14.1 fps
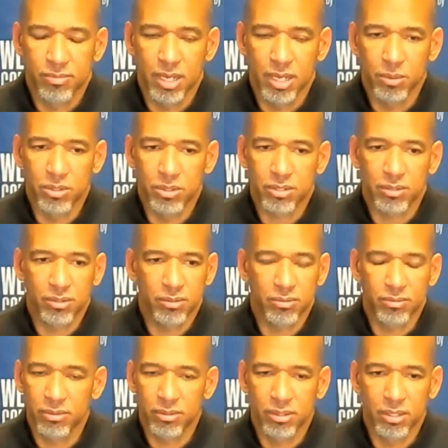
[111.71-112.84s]
That was,
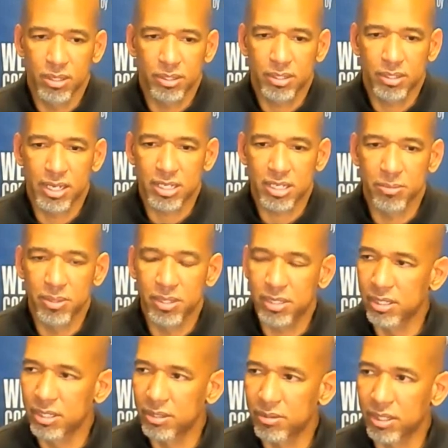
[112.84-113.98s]
you know, a testament
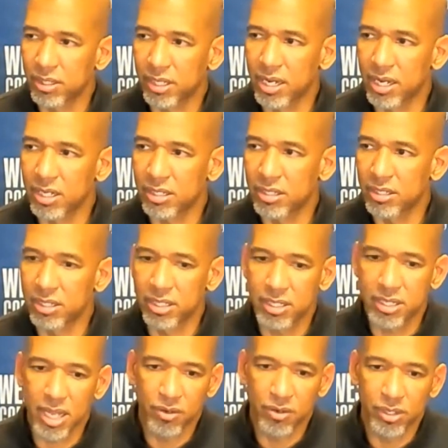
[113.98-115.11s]
to the character and
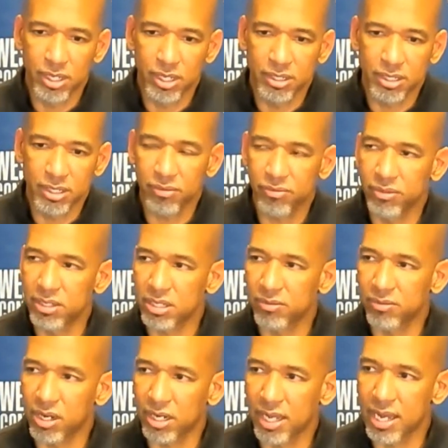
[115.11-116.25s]
integrity and toughness
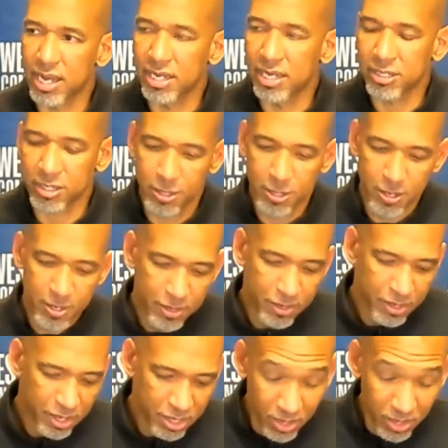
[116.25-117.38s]
of our guys.
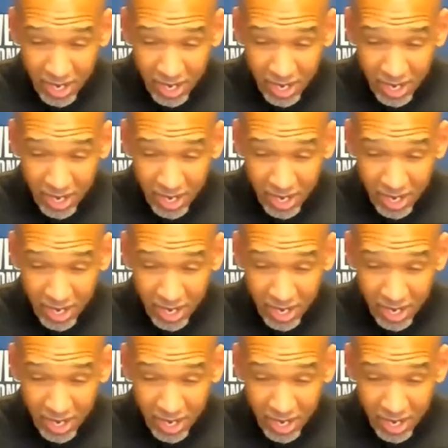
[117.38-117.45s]
You know,